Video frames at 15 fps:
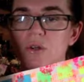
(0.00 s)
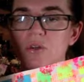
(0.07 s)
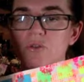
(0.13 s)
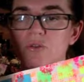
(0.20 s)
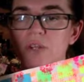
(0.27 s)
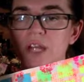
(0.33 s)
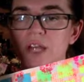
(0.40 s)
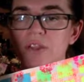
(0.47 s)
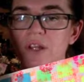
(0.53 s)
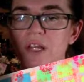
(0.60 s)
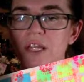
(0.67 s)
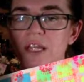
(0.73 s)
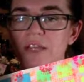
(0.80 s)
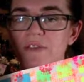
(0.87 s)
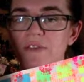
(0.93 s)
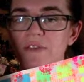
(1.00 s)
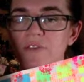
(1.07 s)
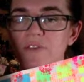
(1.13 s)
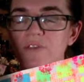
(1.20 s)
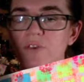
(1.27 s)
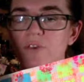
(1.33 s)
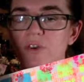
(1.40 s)
create the leaves
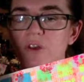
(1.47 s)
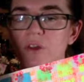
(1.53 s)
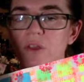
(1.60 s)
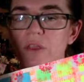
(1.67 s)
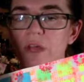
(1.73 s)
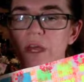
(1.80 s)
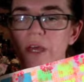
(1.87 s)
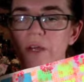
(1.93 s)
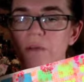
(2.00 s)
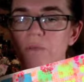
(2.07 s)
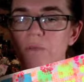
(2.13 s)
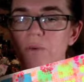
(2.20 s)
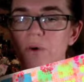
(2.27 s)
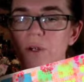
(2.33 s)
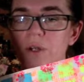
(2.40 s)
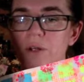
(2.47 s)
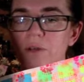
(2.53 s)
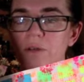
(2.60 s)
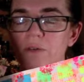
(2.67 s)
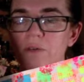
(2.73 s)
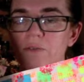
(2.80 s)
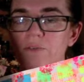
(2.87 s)
for the head part,
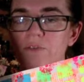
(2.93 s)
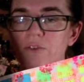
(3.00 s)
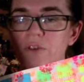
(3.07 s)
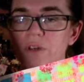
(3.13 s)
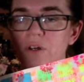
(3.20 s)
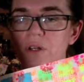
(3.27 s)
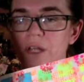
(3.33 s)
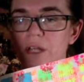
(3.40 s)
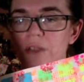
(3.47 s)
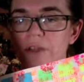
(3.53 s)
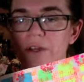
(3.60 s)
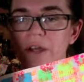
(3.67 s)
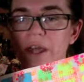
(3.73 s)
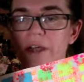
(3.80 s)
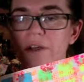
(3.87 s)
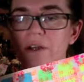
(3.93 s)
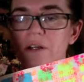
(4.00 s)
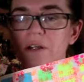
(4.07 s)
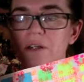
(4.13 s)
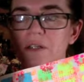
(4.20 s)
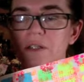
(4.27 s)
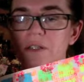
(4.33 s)
for the hair
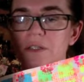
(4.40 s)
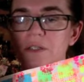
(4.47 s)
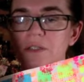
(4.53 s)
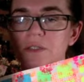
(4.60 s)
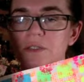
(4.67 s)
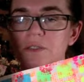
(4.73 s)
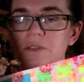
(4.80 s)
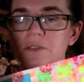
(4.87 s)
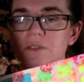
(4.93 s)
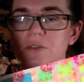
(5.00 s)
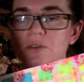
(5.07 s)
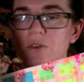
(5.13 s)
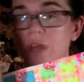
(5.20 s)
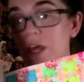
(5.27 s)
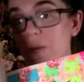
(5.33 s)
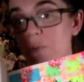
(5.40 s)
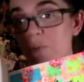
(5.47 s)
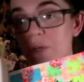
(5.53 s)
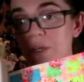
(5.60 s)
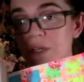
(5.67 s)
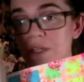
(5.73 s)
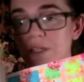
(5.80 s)
or the
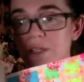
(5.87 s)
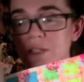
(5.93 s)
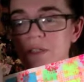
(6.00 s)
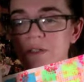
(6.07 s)
headpiece.